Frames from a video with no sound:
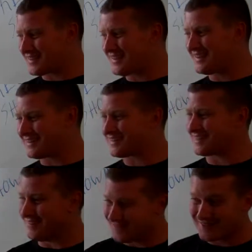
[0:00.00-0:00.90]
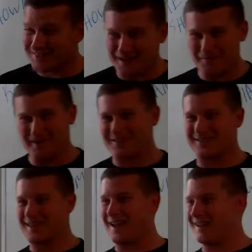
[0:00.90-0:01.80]
to eat, so we just got to make it to
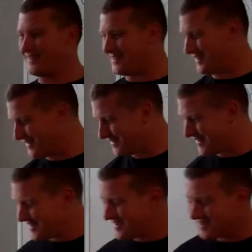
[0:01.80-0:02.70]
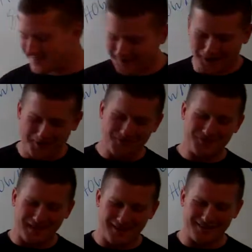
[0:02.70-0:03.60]
that, Right. So,
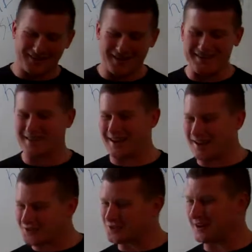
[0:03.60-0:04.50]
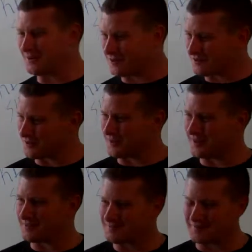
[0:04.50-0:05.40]
I don't know, that's kind of how the training went for me,
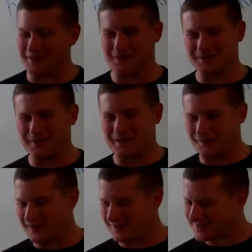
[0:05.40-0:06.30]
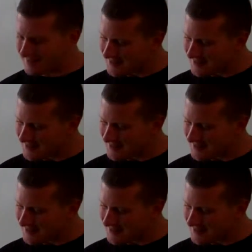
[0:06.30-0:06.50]
anyways.